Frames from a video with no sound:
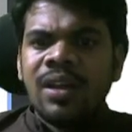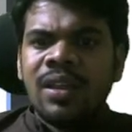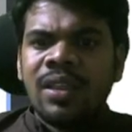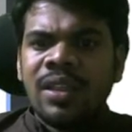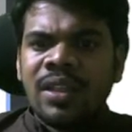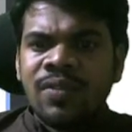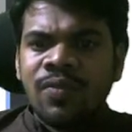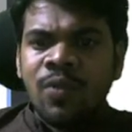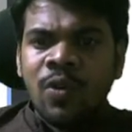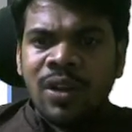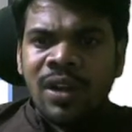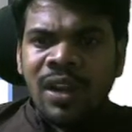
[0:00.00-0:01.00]
this
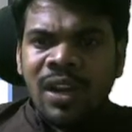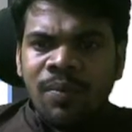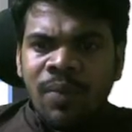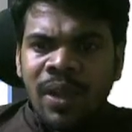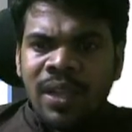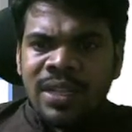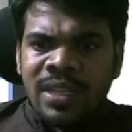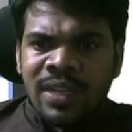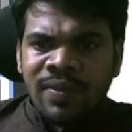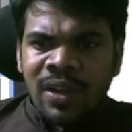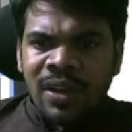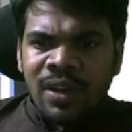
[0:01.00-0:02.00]
14 by
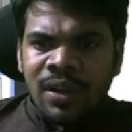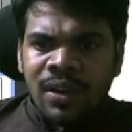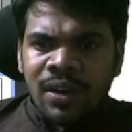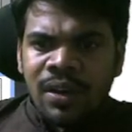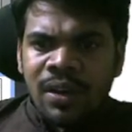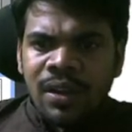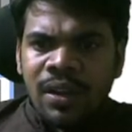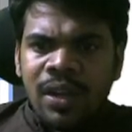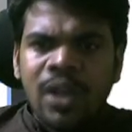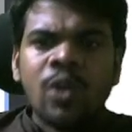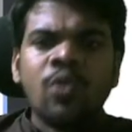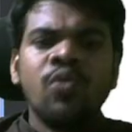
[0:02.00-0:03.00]
7
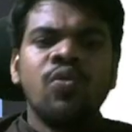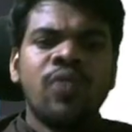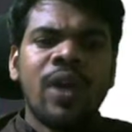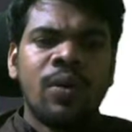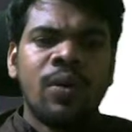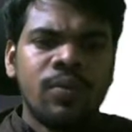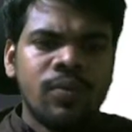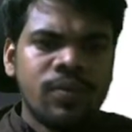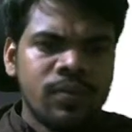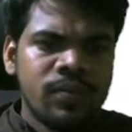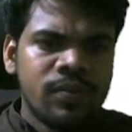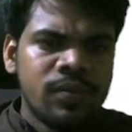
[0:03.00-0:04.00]
into 5.
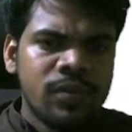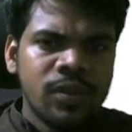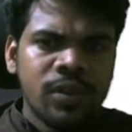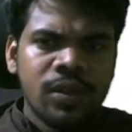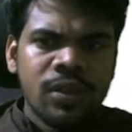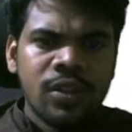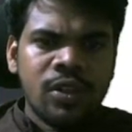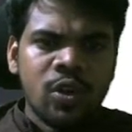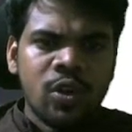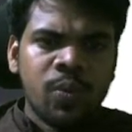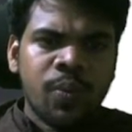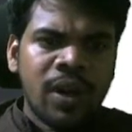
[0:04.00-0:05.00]

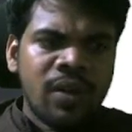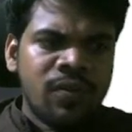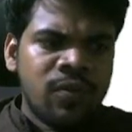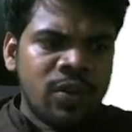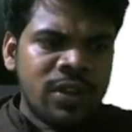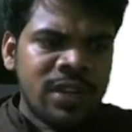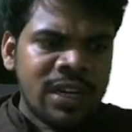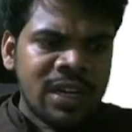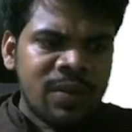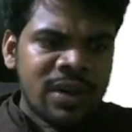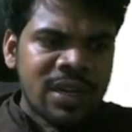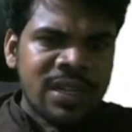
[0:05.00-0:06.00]
0.4
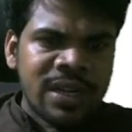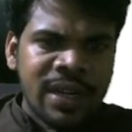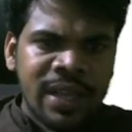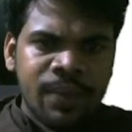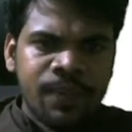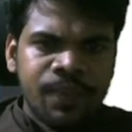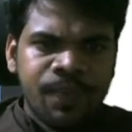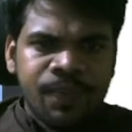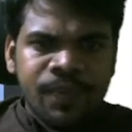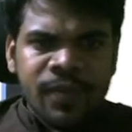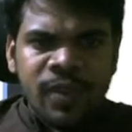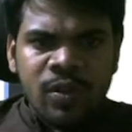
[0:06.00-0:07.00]
centimeters a day.
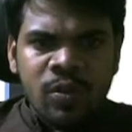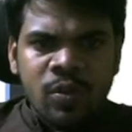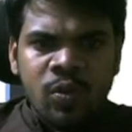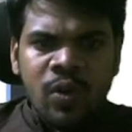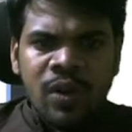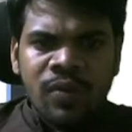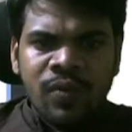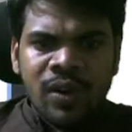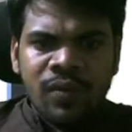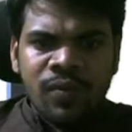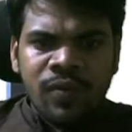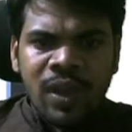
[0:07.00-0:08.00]
So
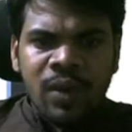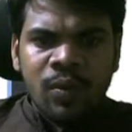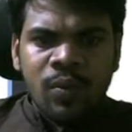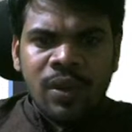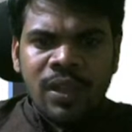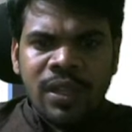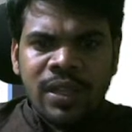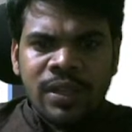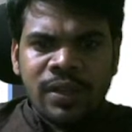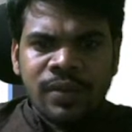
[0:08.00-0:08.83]
145 is